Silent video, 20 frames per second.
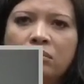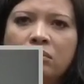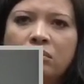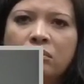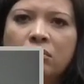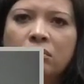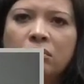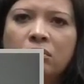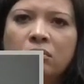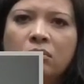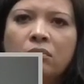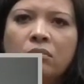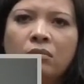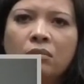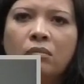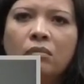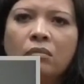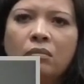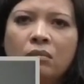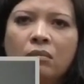
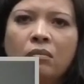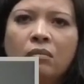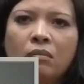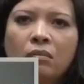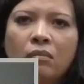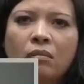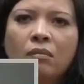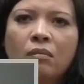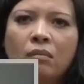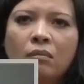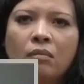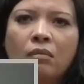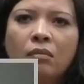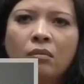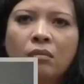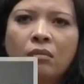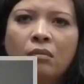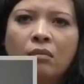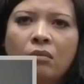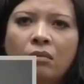
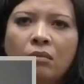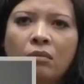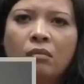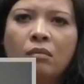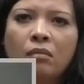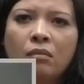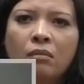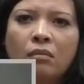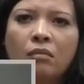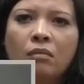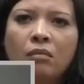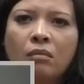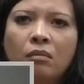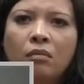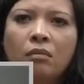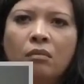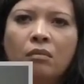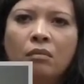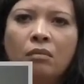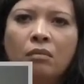
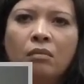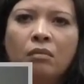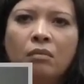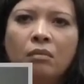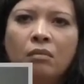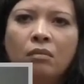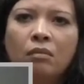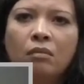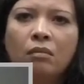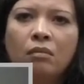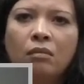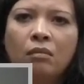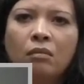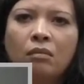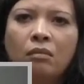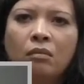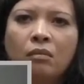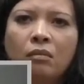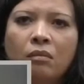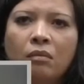
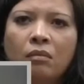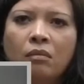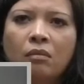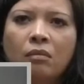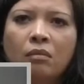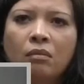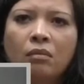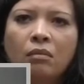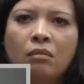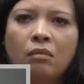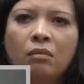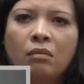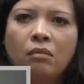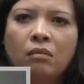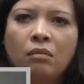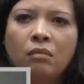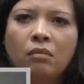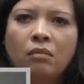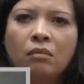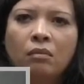
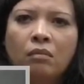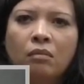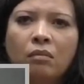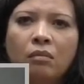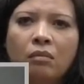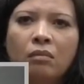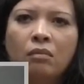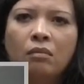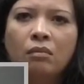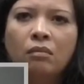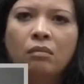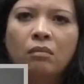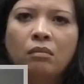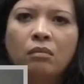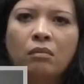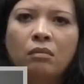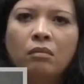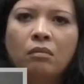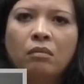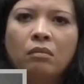
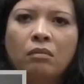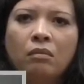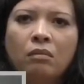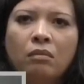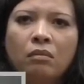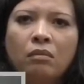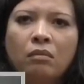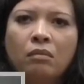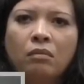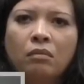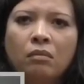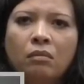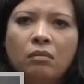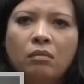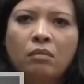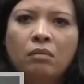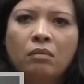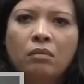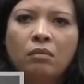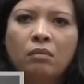
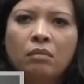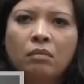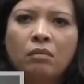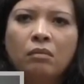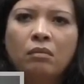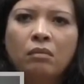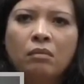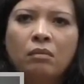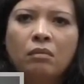This person isn't speaking.